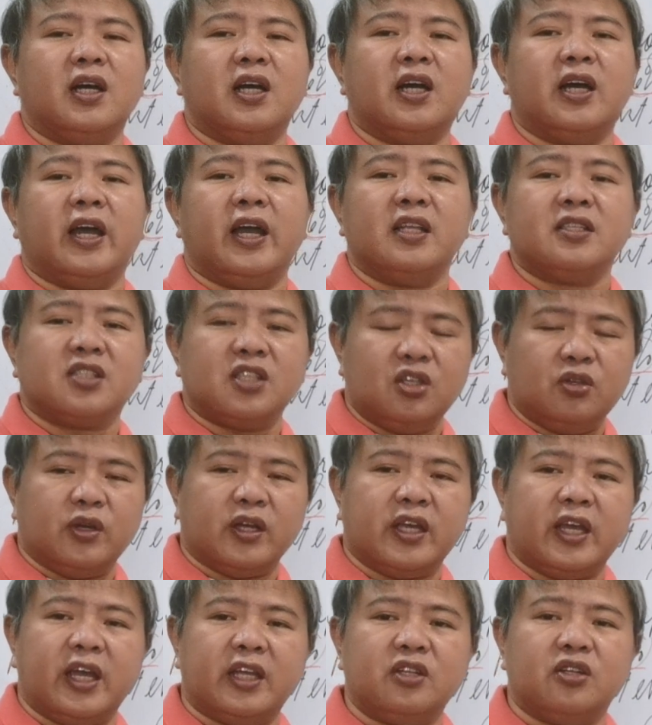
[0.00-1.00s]
I'll see you
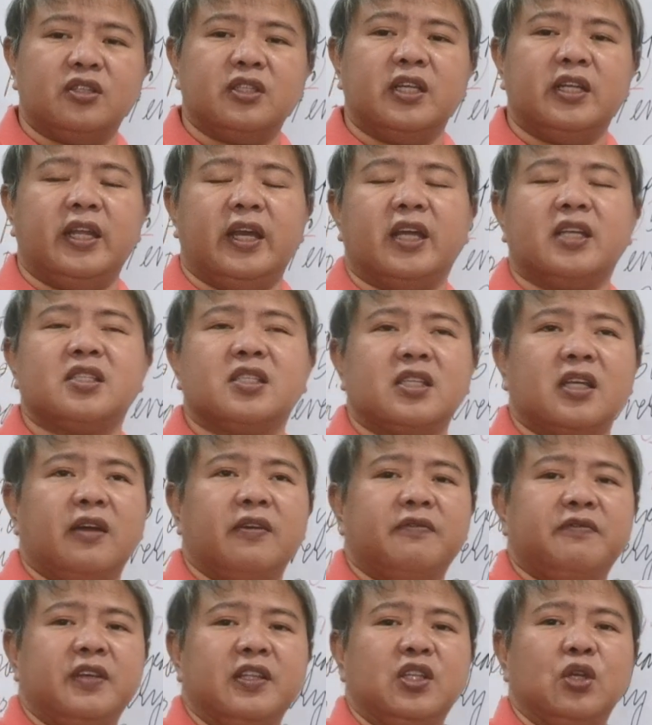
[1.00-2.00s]
again on the next
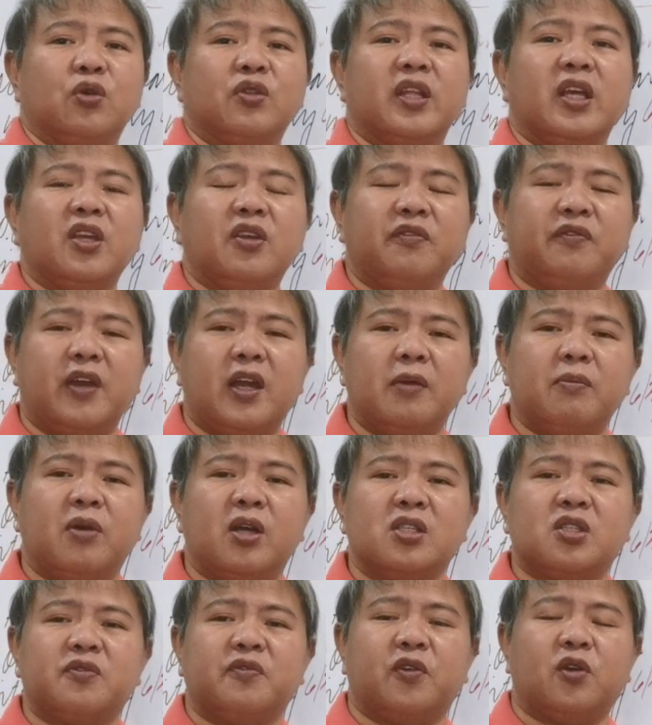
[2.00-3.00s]
video. Thank you very
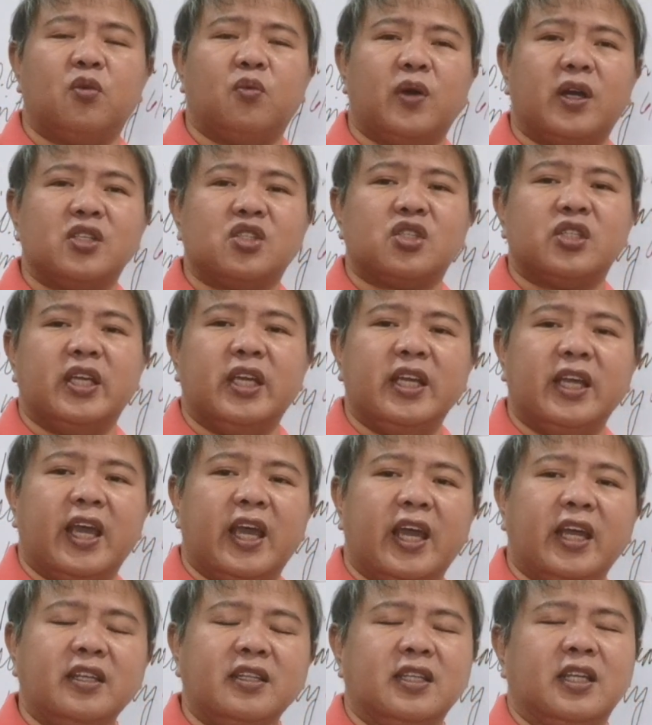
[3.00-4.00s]
much for watching,
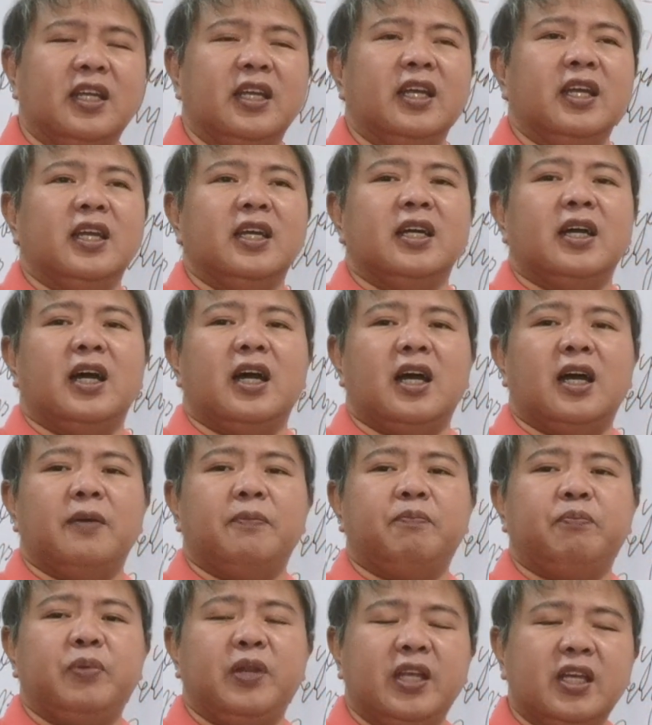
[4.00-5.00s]
and
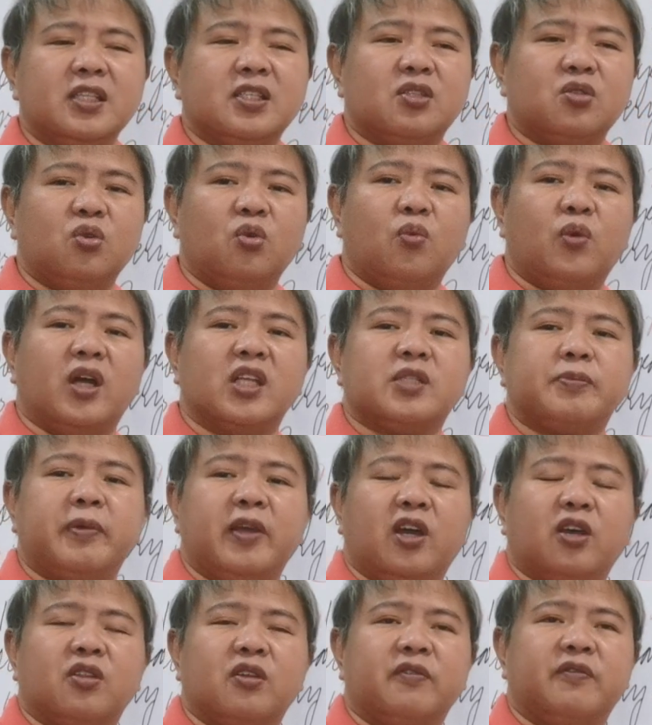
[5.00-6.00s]
please do watch
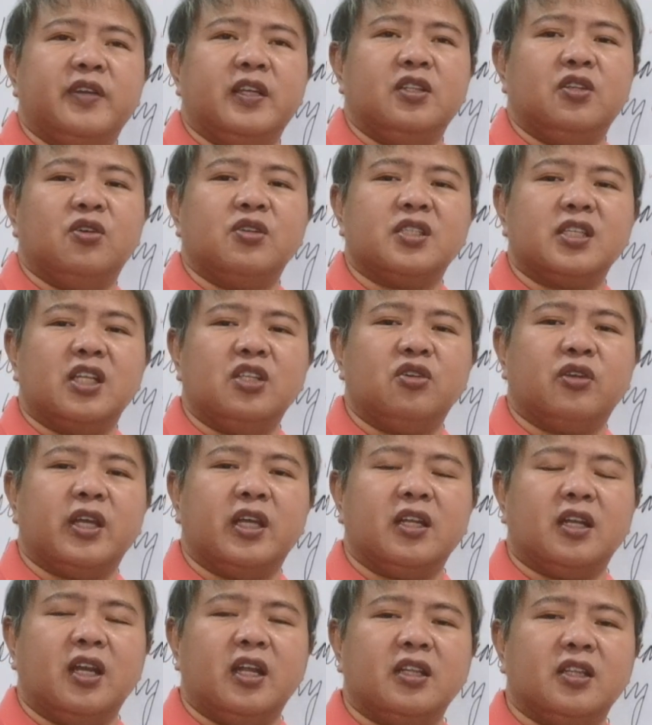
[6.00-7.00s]
my other videos, and you
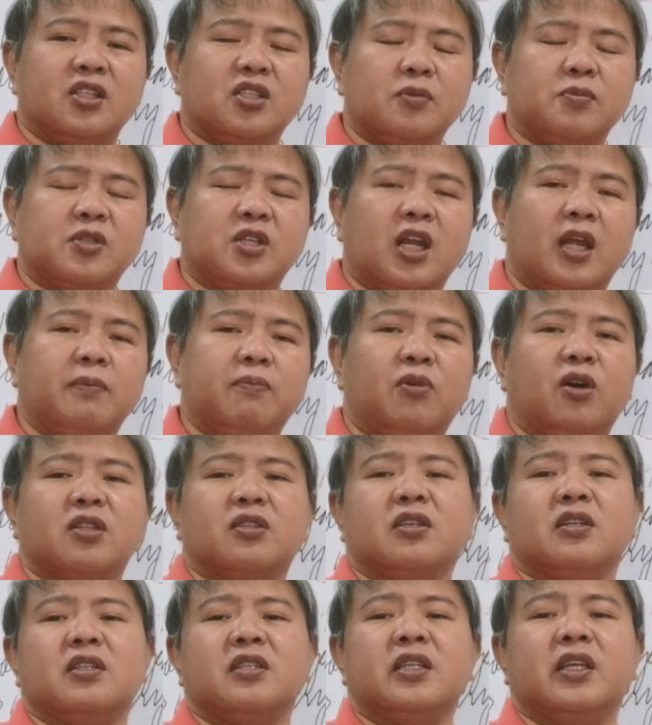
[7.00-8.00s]
can click the subscribe
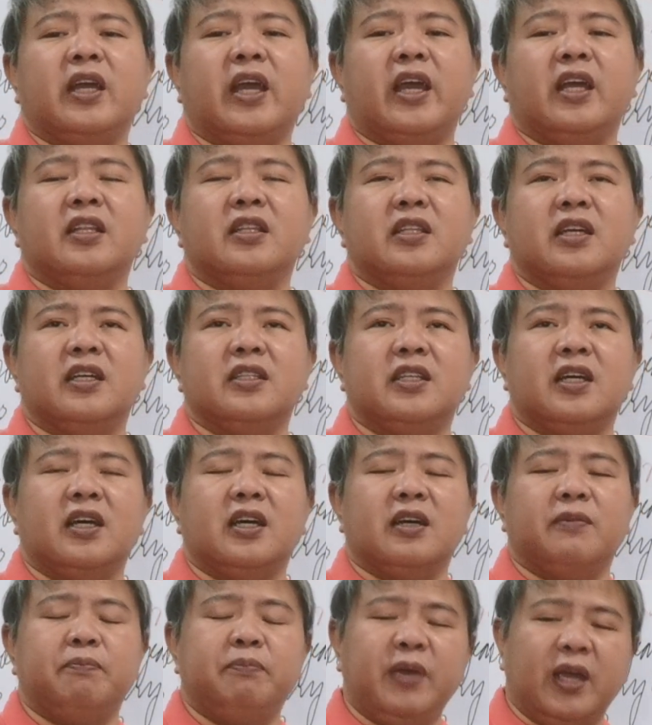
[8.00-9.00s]
button and
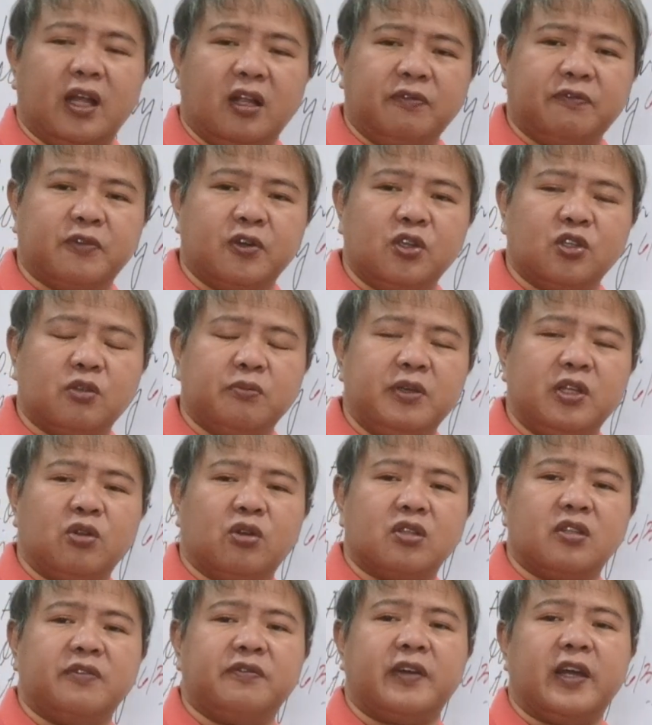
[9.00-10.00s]
the bell for you to be
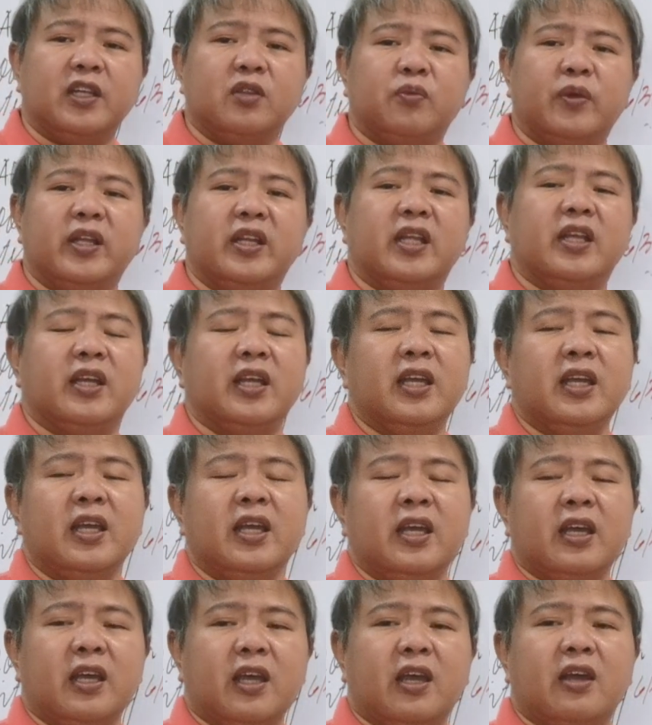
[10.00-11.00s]
notified
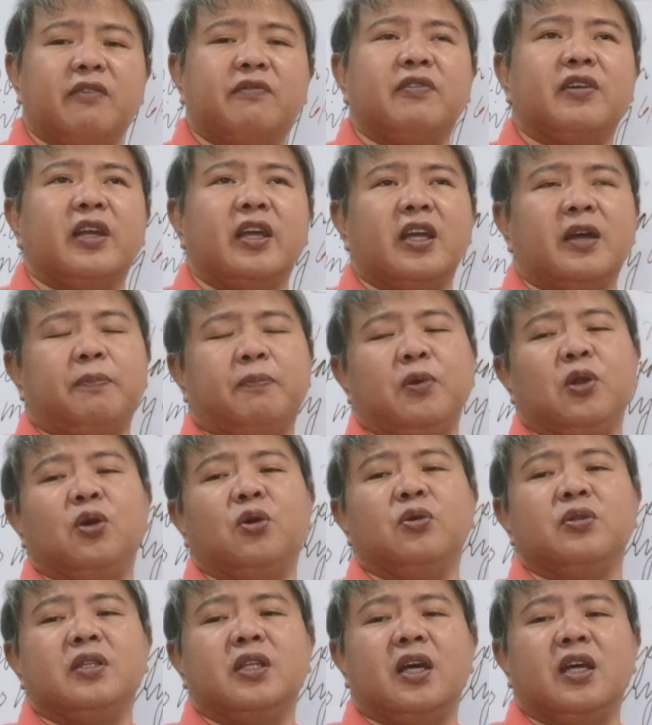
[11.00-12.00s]
whenever I
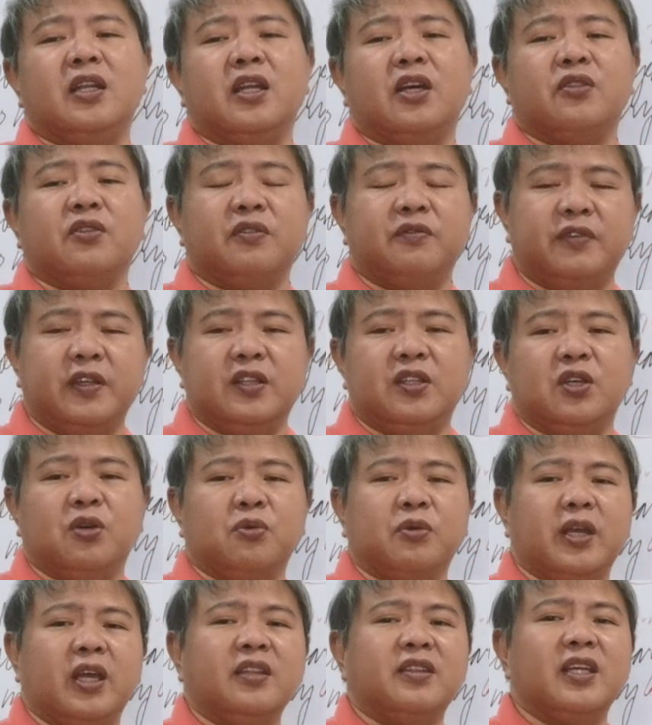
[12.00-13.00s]
upload another video.
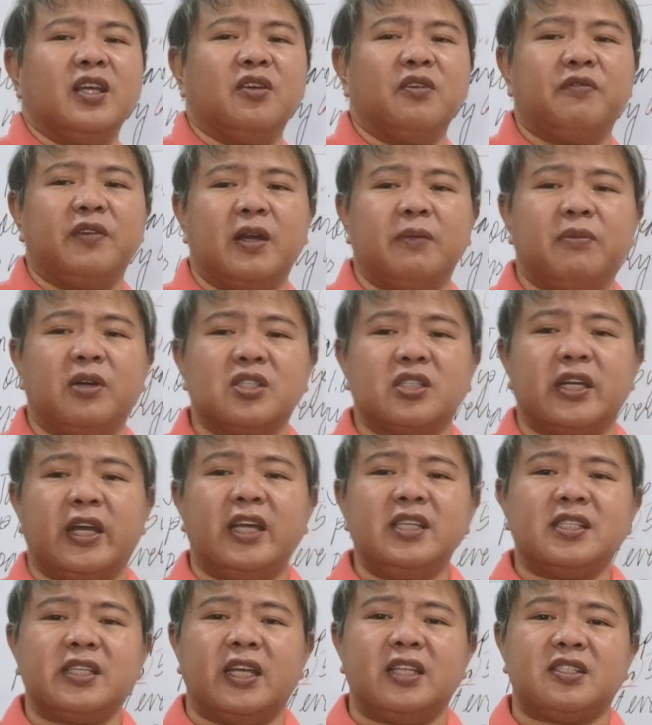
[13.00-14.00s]
Okay, thank you very much
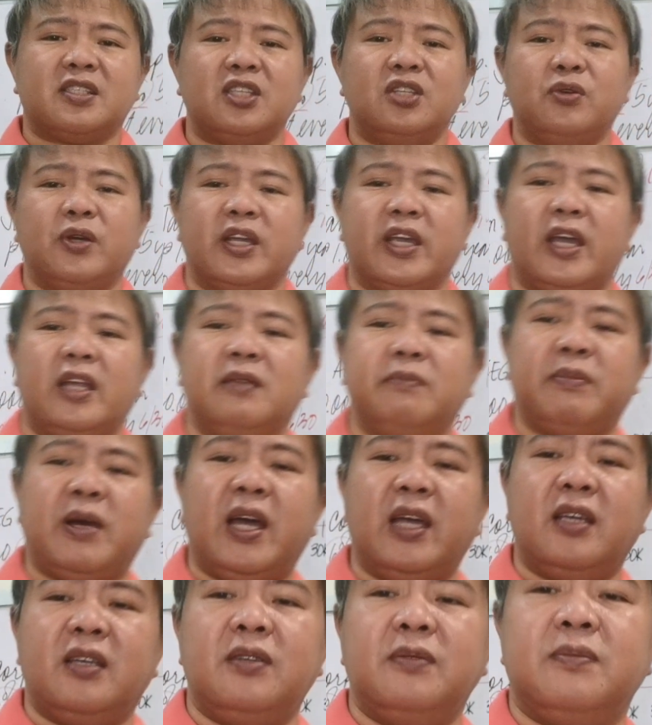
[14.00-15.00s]
guys, and see you again.
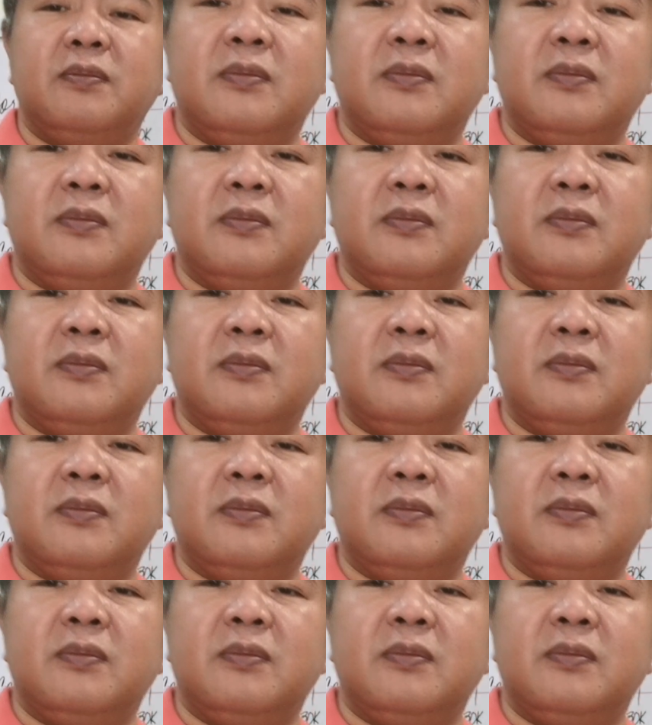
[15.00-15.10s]
Bye.